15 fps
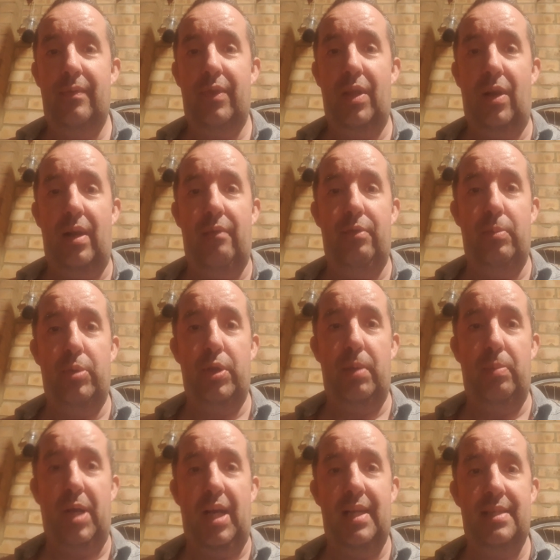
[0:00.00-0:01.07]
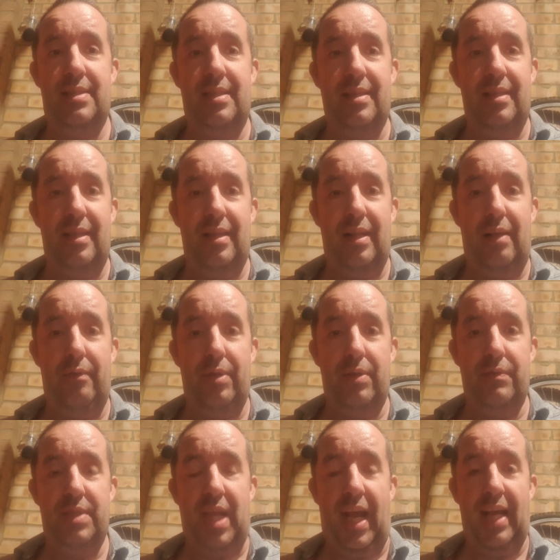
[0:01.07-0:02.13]
Not everybody pays the level
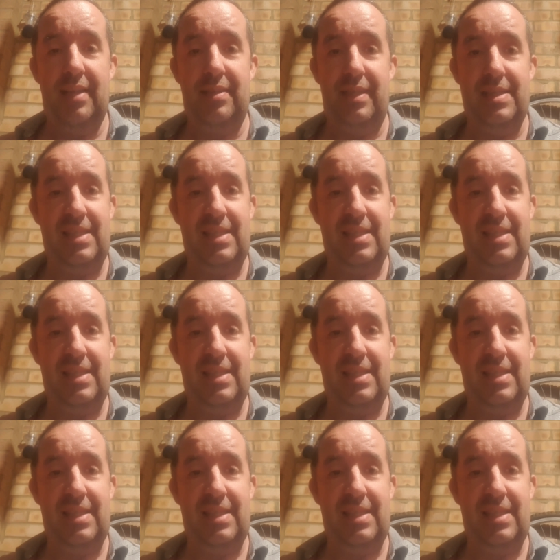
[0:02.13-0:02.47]
of tax